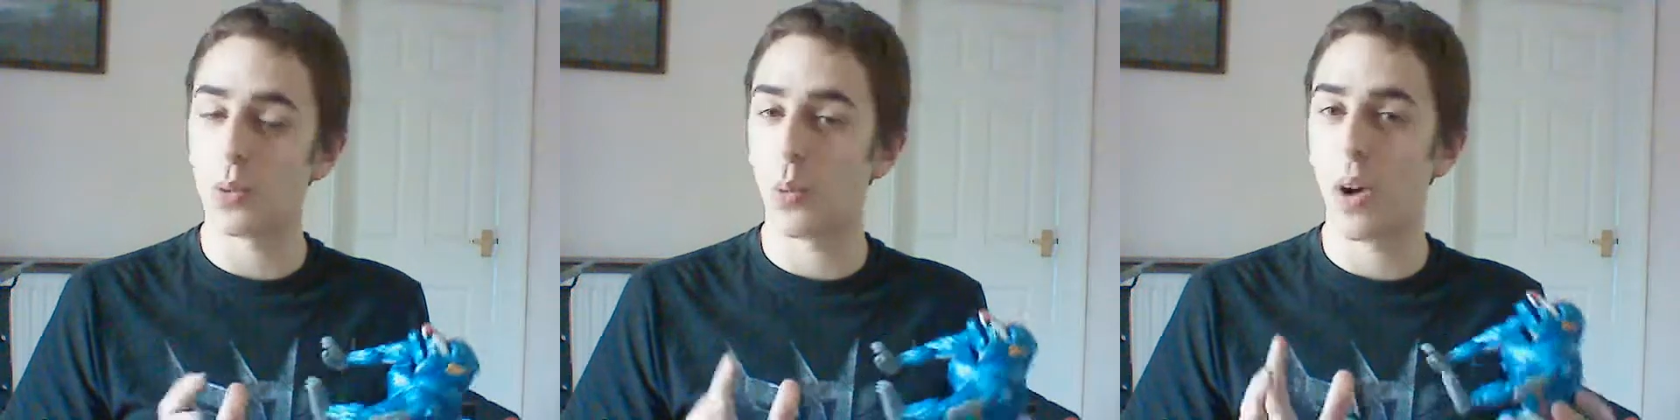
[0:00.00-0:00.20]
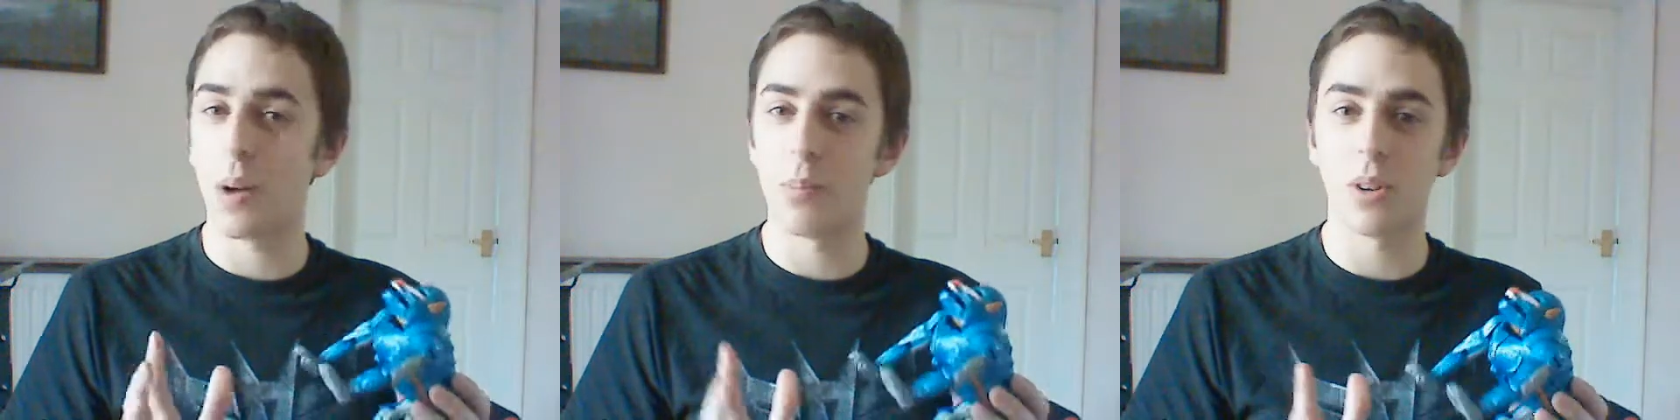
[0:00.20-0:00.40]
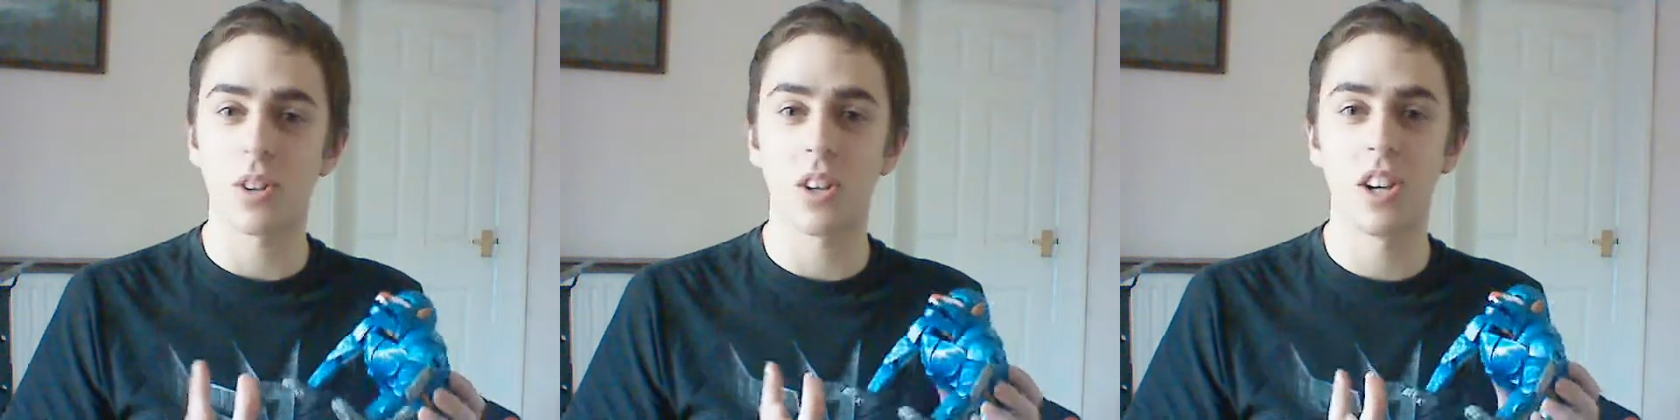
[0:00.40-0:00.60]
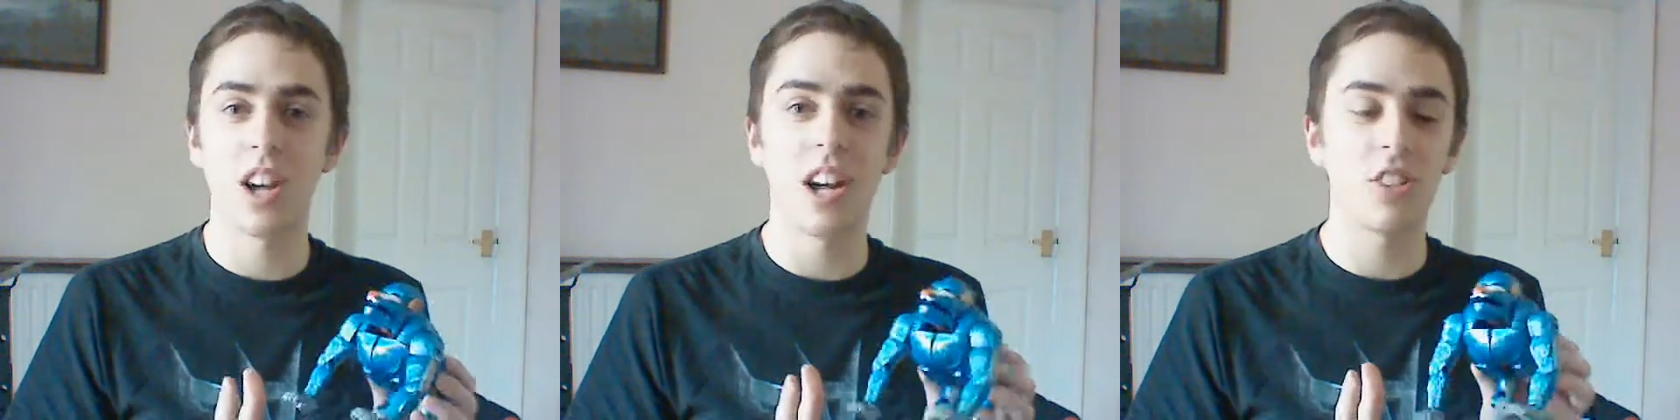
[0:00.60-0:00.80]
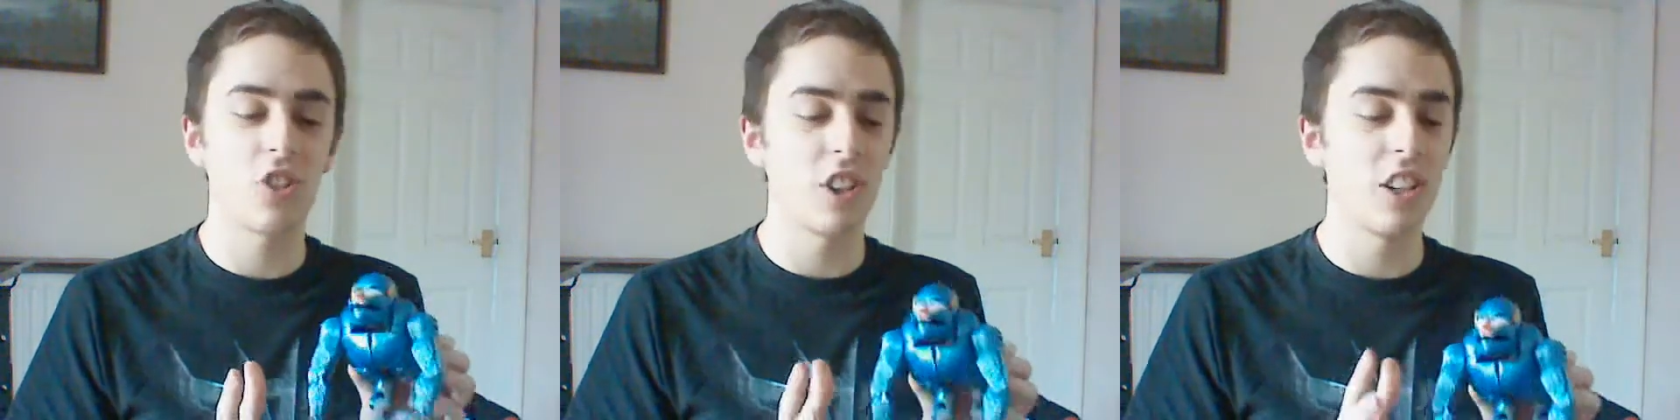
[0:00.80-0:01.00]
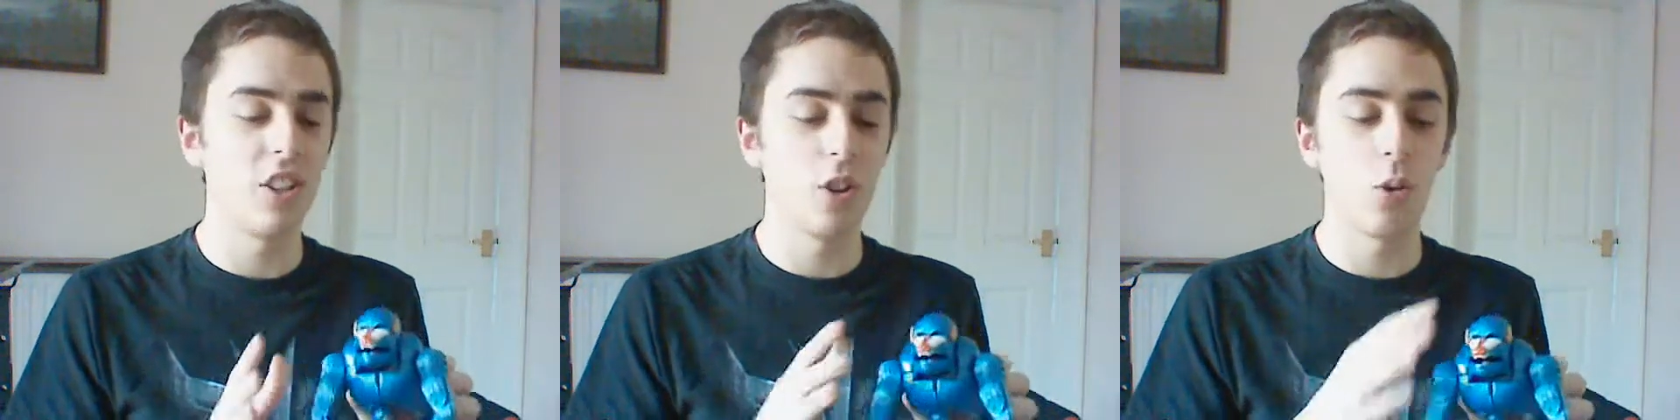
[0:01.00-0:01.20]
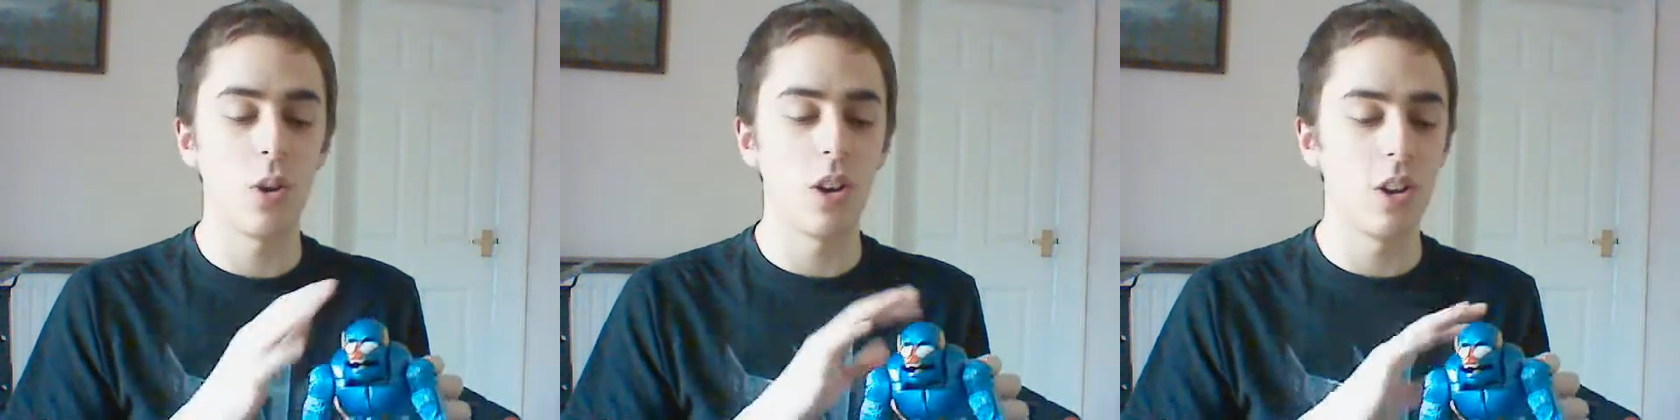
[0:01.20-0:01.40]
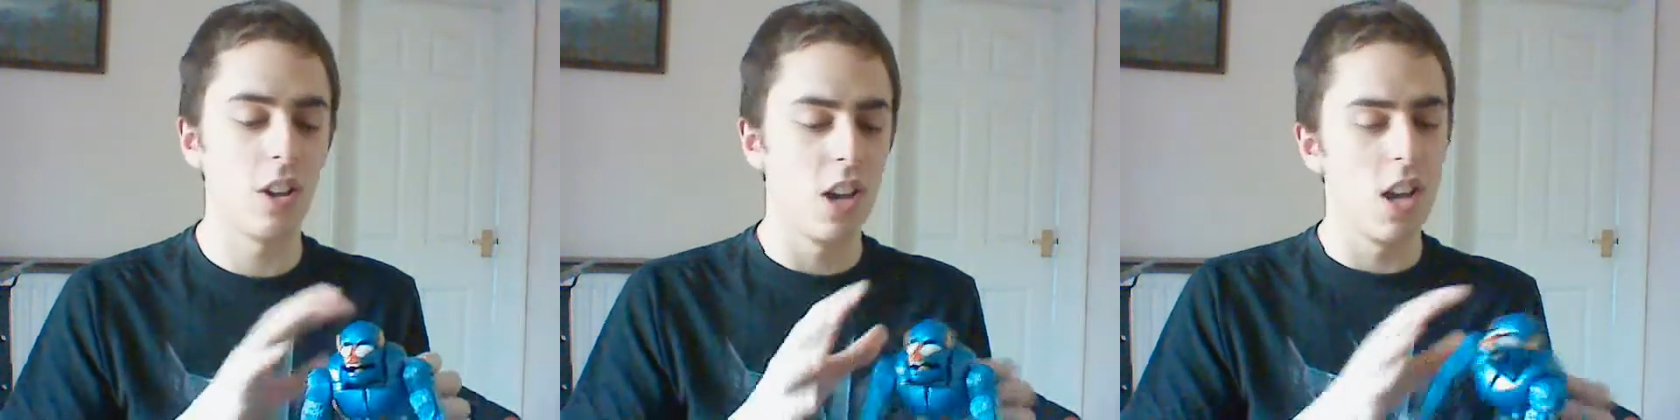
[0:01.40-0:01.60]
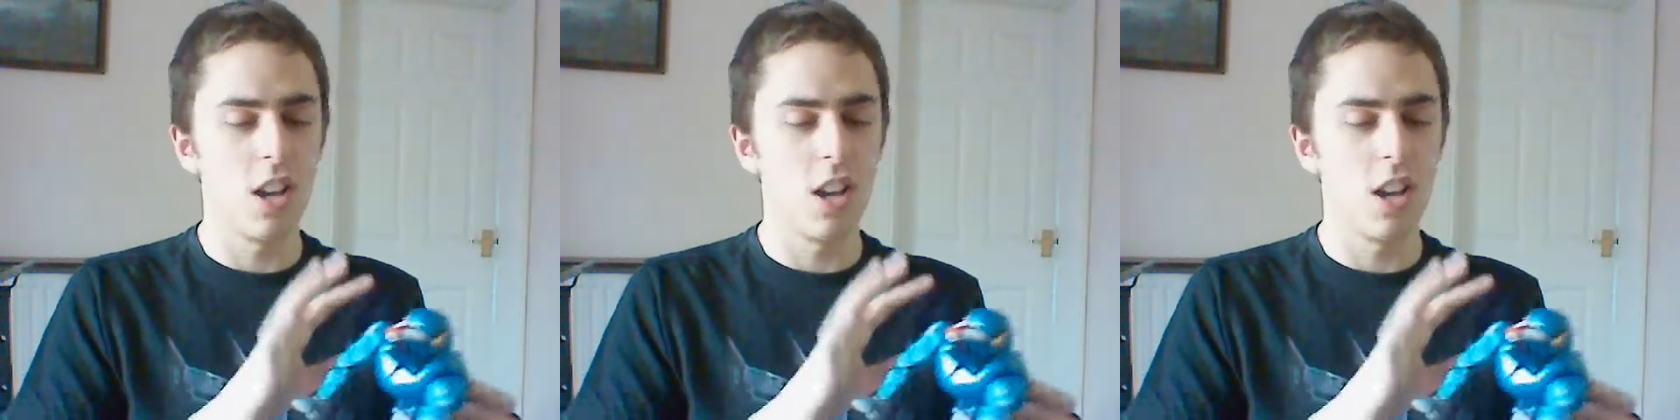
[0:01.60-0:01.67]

why I'm not going to actually do a